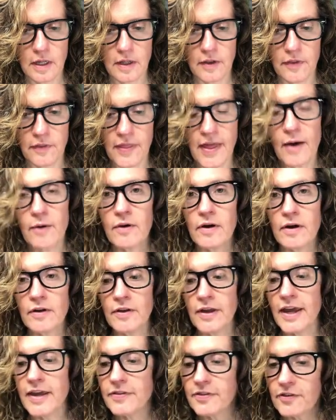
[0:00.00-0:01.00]
that
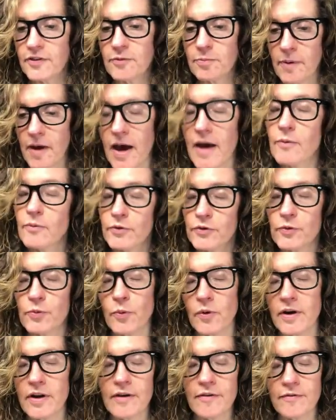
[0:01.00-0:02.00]
Hit the Spot was
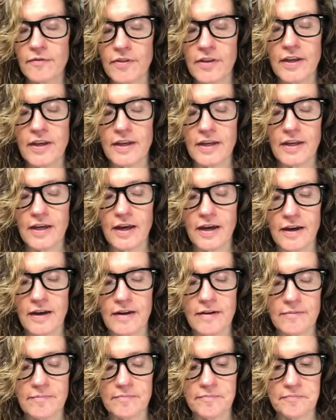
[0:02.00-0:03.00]
one of the, I